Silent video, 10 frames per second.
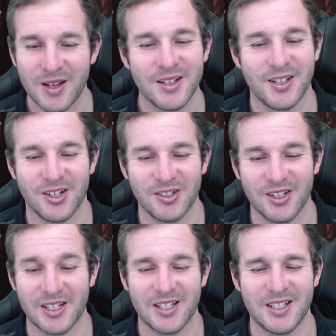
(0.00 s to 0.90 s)
you know,
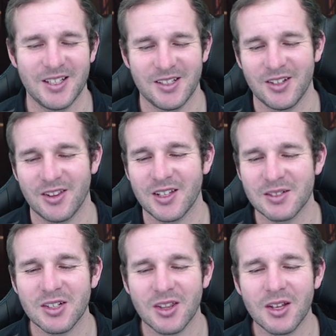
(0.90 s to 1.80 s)

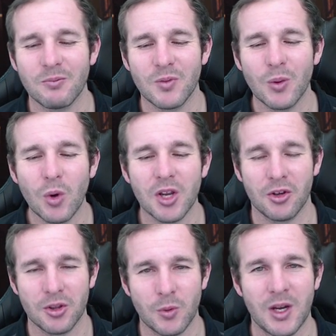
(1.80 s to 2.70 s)
they're working
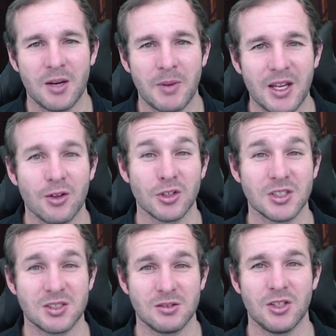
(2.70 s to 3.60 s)
on the way to making all
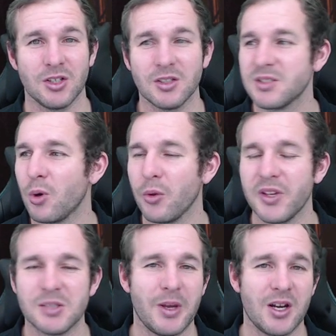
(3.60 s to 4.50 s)
these, you know, small
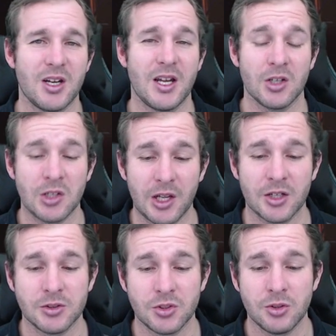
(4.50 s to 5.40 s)
things better, and I
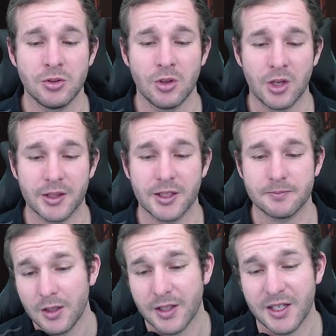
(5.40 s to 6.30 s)
do like that.
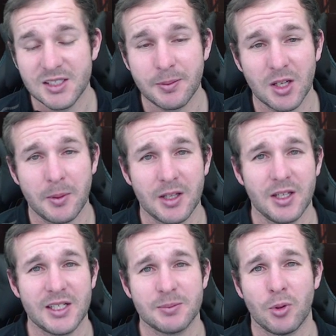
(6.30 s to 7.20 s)
They did speak about the
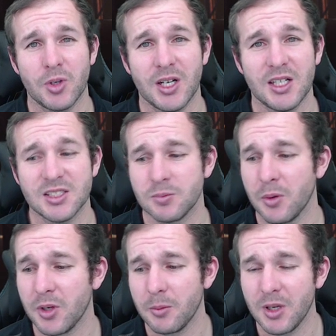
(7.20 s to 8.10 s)
next podcast. It's
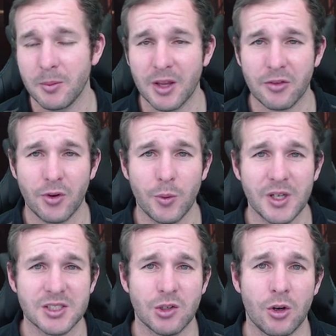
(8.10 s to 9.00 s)
probably going to be in about 3
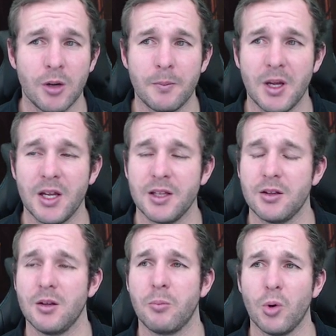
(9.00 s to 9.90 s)
weeks' time, and
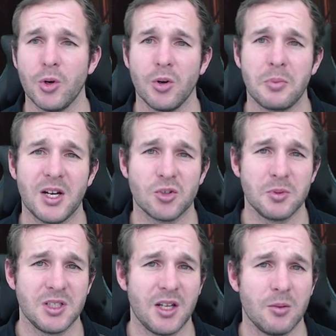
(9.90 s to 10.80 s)
the 0.9 patch will
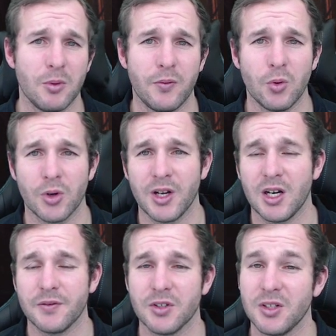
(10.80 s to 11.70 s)
be either before and
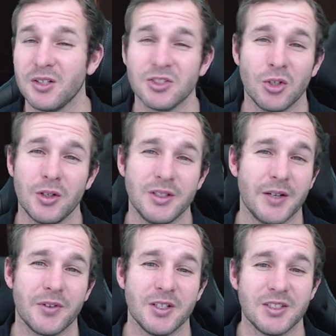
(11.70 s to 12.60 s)
after. There's no
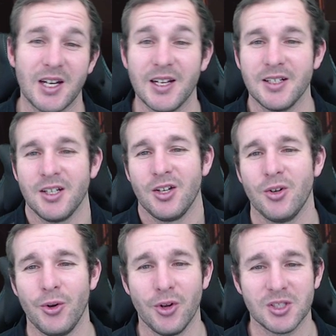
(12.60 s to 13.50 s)
definite date.
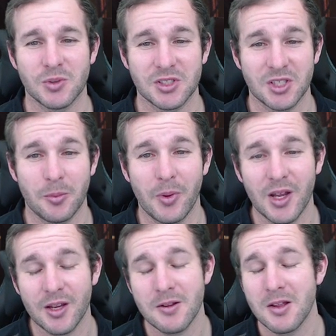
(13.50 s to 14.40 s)
Who knows when it's going to
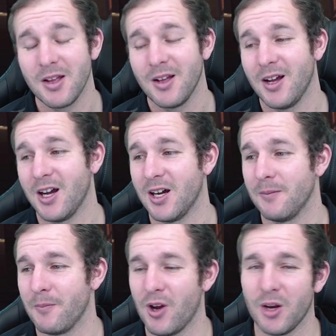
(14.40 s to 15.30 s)
be?
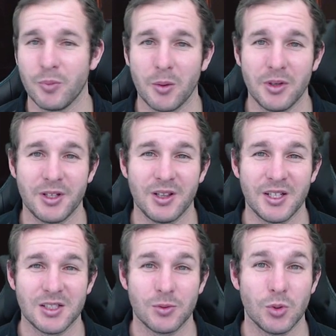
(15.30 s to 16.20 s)
I'd probably
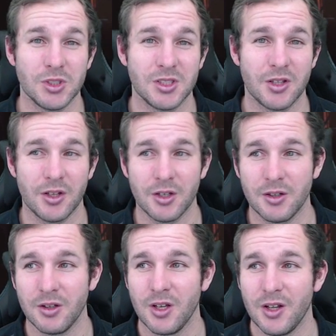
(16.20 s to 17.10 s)
lean towards the
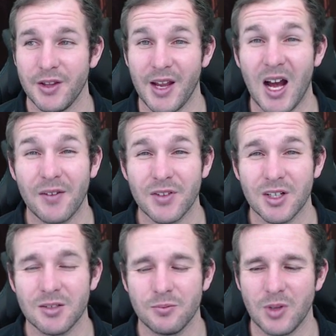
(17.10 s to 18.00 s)

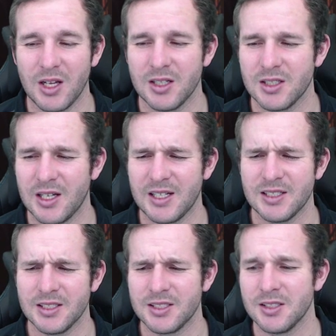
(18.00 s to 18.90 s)
after,
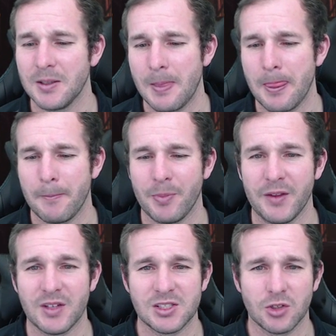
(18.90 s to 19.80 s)
as if
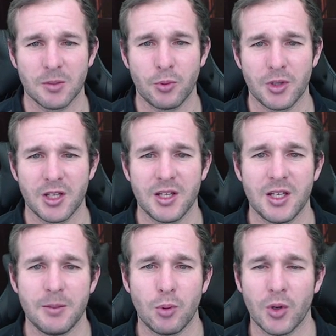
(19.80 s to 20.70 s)
they're still going to put in
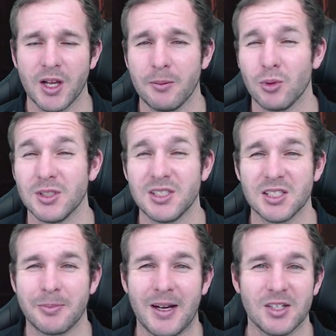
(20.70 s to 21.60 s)
the 0.8,
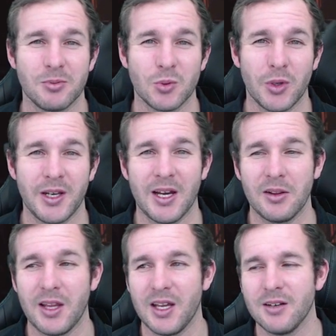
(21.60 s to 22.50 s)
0.6 patch between now
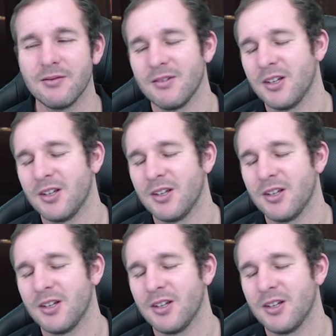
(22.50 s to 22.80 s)
and then.